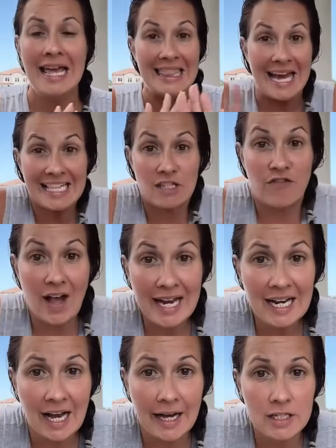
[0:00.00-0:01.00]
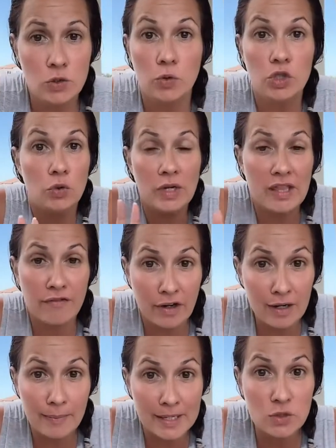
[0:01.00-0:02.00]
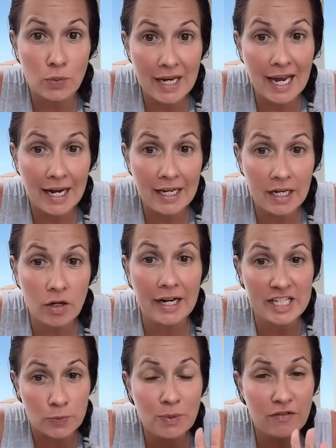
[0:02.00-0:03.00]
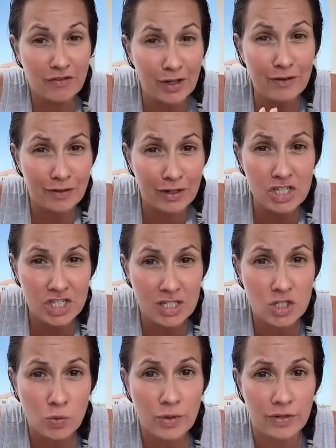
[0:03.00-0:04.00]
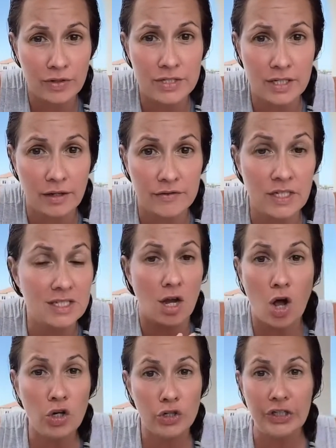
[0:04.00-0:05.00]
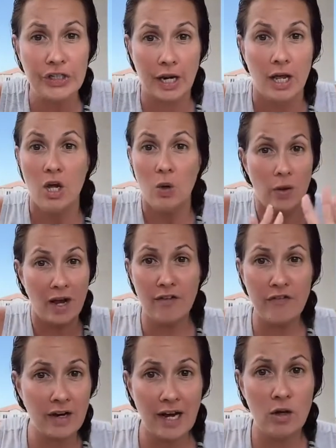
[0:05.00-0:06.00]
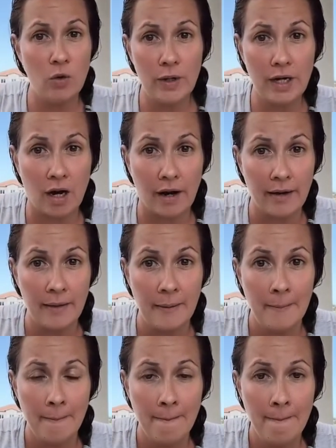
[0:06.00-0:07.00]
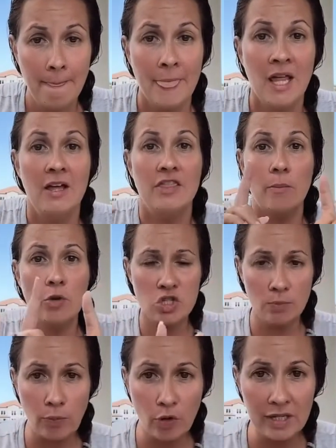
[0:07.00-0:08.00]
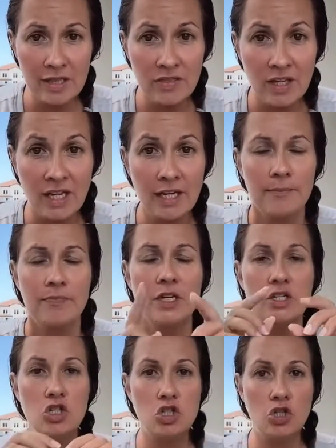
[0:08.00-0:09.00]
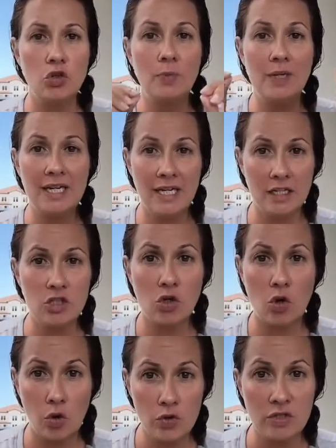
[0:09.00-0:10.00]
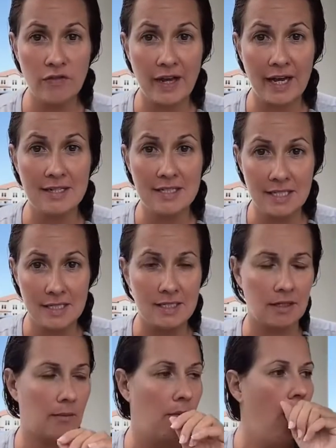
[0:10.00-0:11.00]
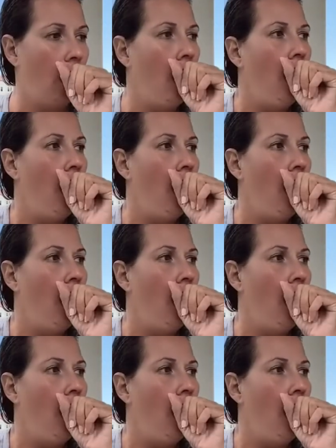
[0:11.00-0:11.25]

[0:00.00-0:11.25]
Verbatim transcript: That's fine, guys. We're doing the very best we can here. Let's be very, very gentle with ourselves. It's all good. We all forget who we are. The most important thing is to begin to cultivate a system